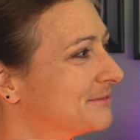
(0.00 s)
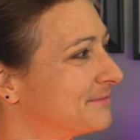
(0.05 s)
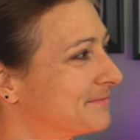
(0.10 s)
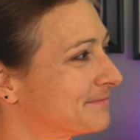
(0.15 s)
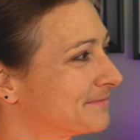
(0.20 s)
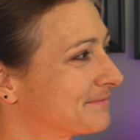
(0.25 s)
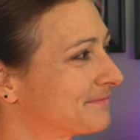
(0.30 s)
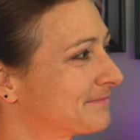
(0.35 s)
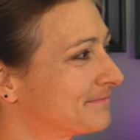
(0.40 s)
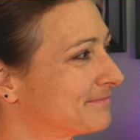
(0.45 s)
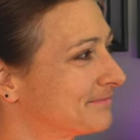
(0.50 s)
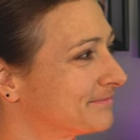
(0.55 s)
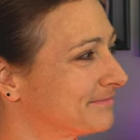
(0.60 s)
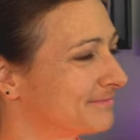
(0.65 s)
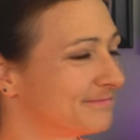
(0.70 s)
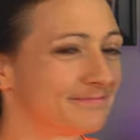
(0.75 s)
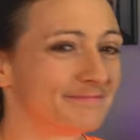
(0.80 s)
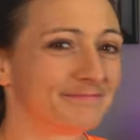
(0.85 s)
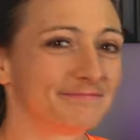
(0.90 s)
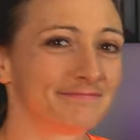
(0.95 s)

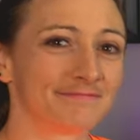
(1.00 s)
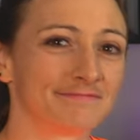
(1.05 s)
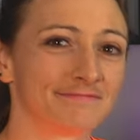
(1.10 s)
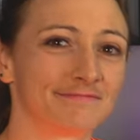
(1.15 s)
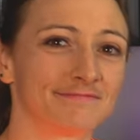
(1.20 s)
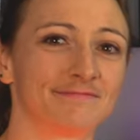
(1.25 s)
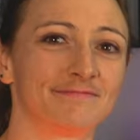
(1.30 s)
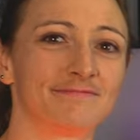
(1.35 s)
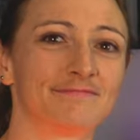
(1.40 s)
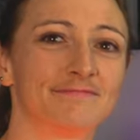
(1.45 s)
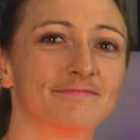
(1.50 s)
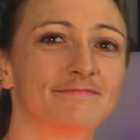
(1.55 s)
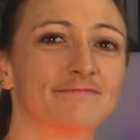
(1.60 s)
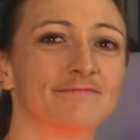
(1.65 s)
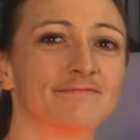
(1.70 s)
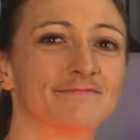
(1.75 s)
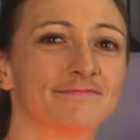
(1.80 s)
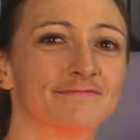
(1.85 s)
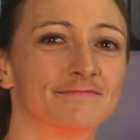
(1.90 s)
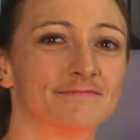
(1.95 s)

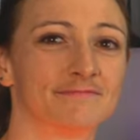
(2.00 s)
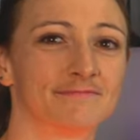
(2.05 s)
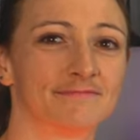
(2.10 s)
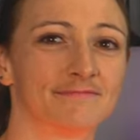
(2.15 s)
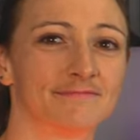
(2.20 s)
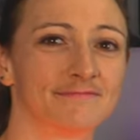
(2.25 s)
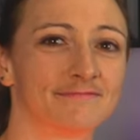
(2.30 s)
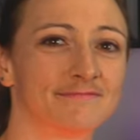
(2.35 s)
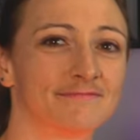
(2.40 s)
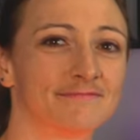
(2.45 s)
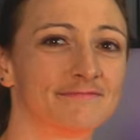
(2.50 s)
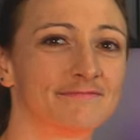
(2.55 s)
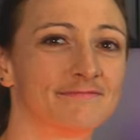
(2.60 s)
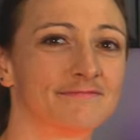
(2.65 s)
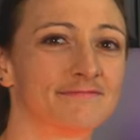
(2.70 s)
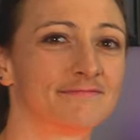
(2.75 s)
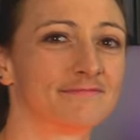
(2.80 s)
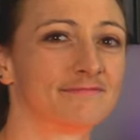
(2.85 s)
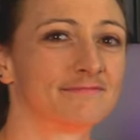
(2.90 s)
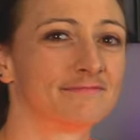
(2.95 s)

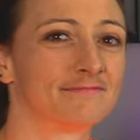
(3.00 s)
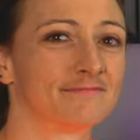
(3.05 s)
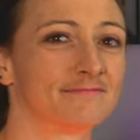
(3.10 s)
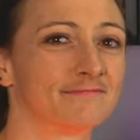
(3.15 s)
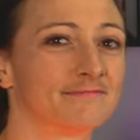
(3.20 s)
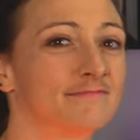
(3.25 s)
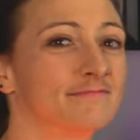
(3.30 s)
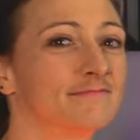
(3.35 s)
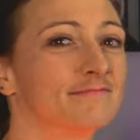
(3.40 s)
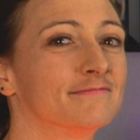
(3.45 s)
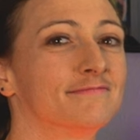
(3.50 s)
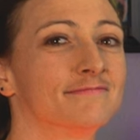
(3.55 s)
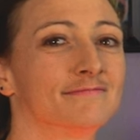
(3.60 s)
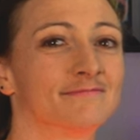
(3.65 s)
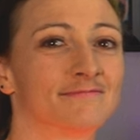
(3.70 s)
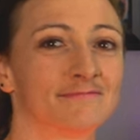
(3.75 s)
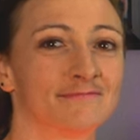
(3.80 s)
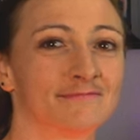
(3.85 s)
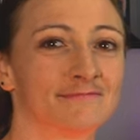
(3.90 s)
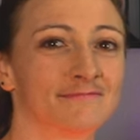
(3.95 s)

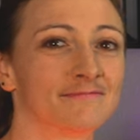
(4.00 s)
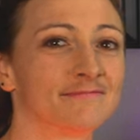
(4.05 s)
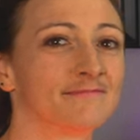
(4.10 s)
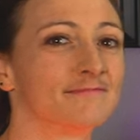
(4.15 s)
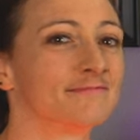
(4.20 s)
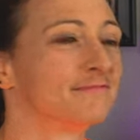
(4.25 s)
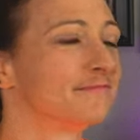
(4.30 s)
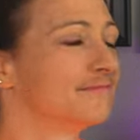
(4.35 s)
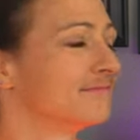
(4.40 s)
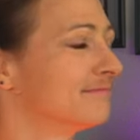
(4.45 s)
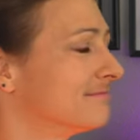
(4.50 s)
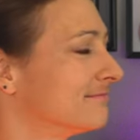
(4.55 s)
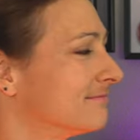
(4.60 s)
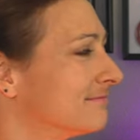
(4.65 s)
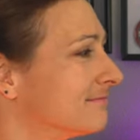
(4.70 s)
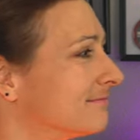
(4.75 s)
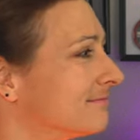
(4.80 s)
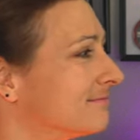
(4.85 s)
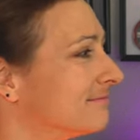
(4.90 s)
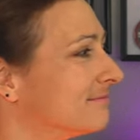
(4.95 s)

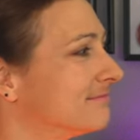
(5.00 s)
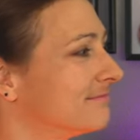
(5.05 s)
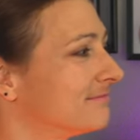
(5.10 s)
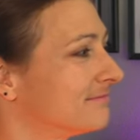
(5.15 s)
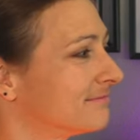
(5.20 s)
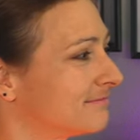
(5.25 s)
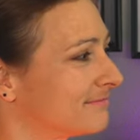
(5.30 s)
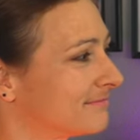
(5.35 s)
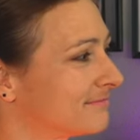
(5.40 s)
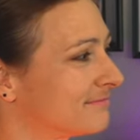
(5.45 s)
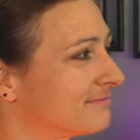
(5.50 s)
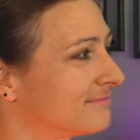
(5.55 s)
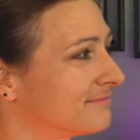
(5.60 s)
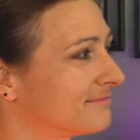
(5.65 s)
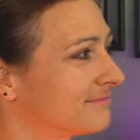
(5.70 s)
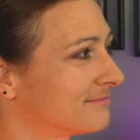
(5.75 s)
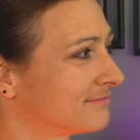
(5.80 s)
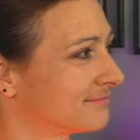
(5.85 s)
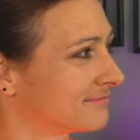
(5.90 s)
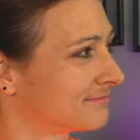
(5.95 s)

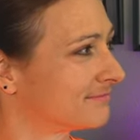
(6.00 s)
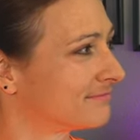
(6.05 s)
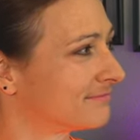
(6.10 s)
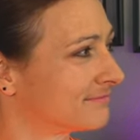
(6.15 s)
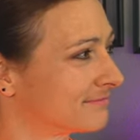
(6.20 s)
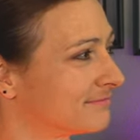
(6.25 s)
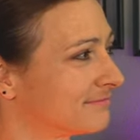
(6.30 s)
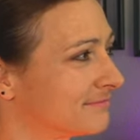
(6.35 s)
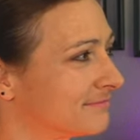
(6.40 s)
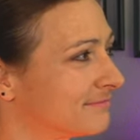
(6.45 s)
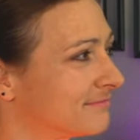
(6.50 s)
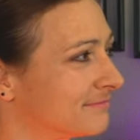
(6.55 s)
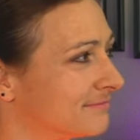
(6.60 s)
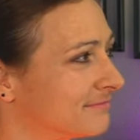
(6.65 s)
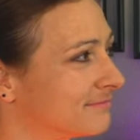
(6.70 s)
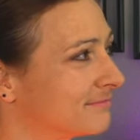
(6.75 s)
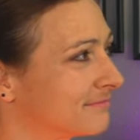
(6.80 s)
No words are spoken by the person on screen.